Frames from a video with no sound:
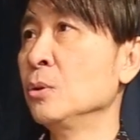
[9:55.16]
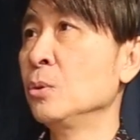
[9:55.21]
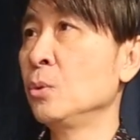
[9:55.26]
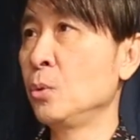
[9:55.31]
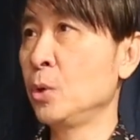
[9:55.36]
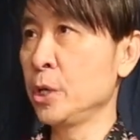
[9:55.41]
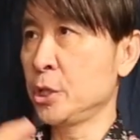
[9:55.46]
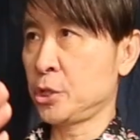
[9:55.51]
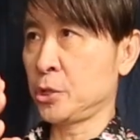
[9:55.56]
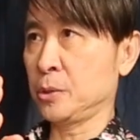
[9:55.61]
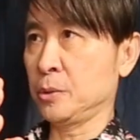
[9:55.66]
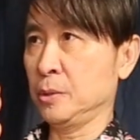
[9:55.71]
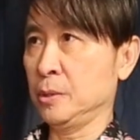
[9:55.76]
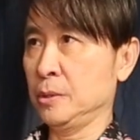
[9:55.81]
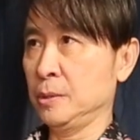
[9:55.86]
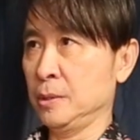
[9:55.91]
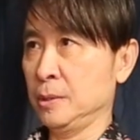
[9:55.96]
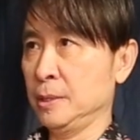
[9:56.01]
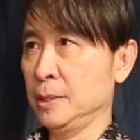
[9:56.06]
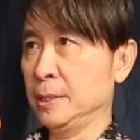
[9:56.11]
which
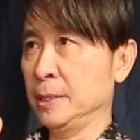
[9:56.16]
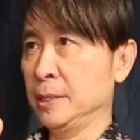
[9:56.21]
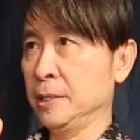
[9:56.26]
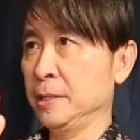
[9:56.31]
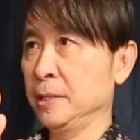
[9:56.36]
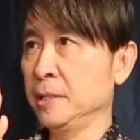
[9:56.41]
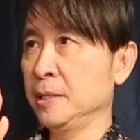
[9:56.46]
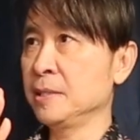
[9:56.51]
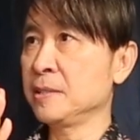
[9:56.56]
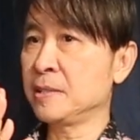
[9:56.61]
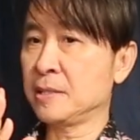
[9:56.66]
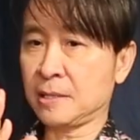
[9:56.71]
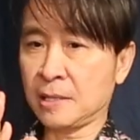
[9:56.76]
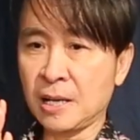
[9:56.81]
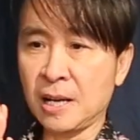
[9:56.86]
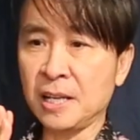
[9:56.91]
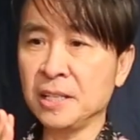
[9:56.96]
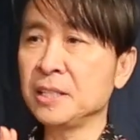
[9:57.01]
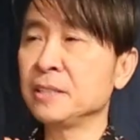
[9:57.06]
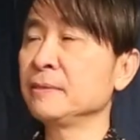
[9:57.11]
is
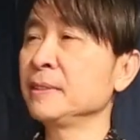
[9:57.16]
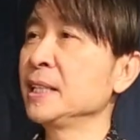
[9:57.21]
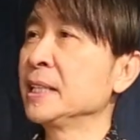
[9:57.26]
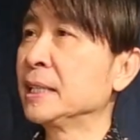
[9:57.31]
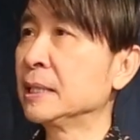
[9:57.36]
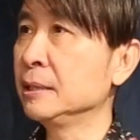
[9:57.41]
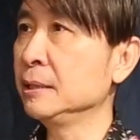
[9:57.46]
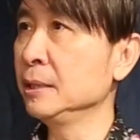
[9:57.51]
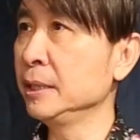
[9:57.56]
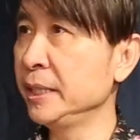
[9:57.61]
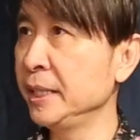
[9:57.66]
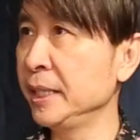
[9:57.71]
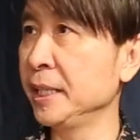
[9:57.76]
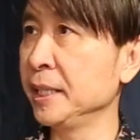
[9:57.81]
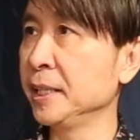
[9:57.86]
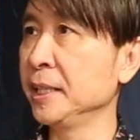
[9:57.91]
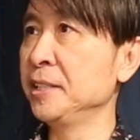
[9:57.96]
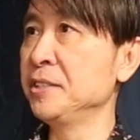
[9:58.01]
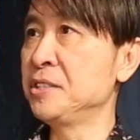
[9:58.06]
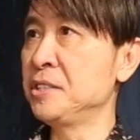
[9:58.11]
kind of like
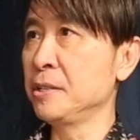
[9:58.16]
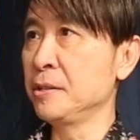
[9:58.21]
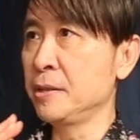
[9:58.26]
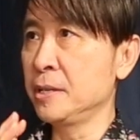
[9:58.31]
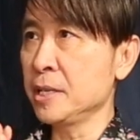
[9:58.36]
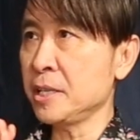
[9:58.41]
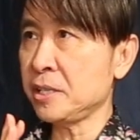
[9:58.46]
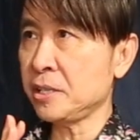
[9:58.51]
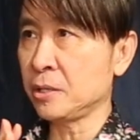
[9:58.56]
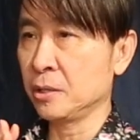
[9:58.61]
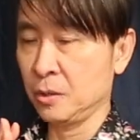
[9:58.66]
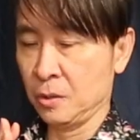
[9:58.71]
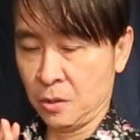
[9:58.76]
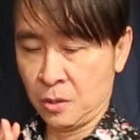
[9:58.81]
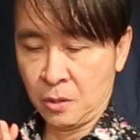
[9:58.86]
leading into this,